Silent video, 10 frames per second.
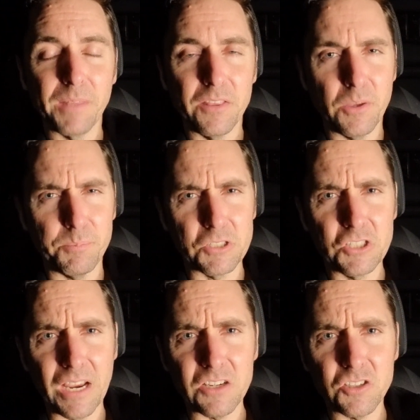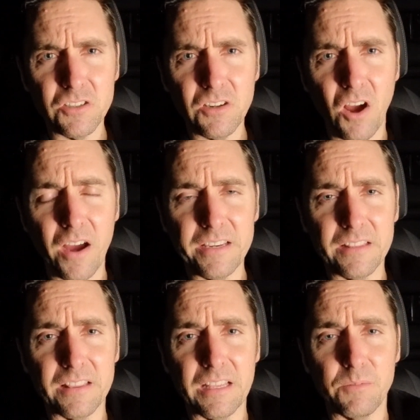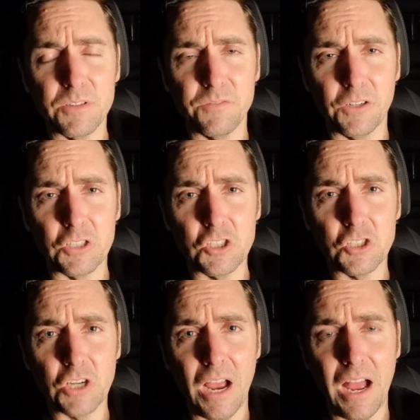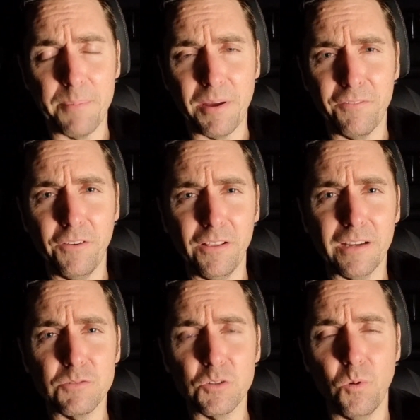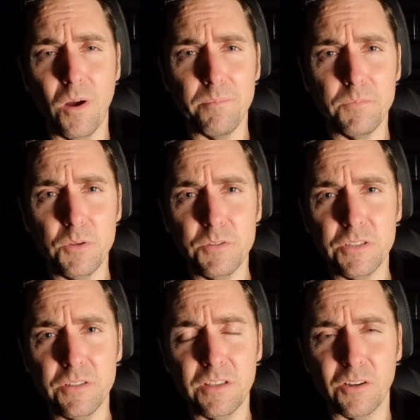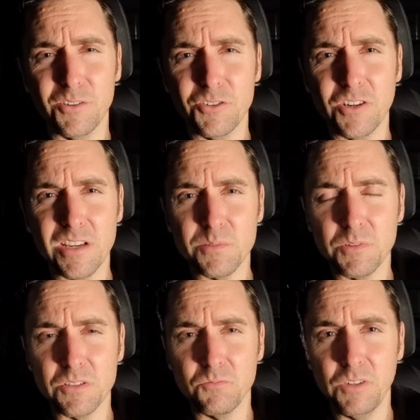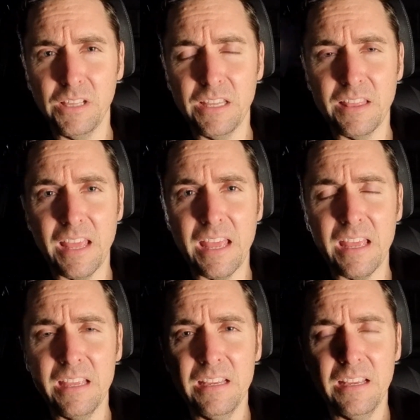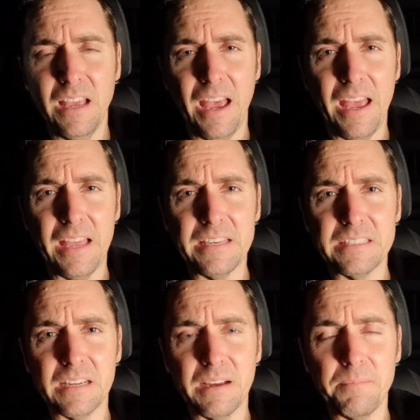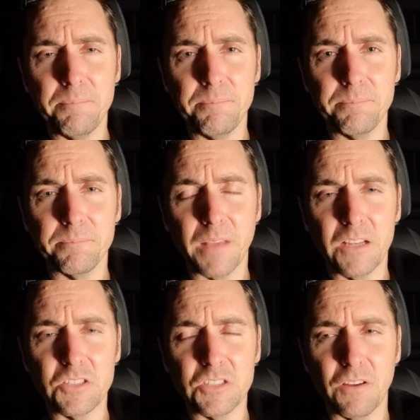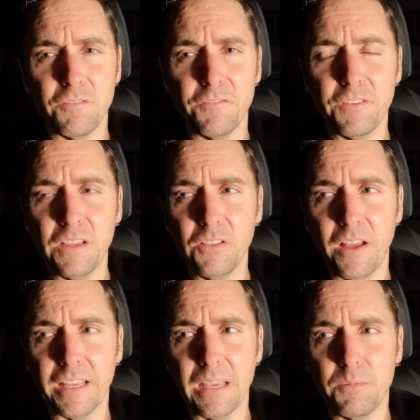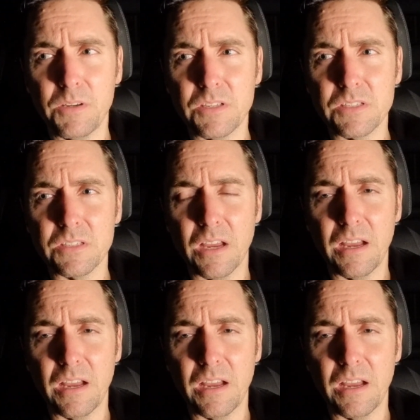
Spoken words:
The projection, I didn't think was very sharp. I felt like it was quite muted. The contrast wasn't really there. And I just don't feel like it was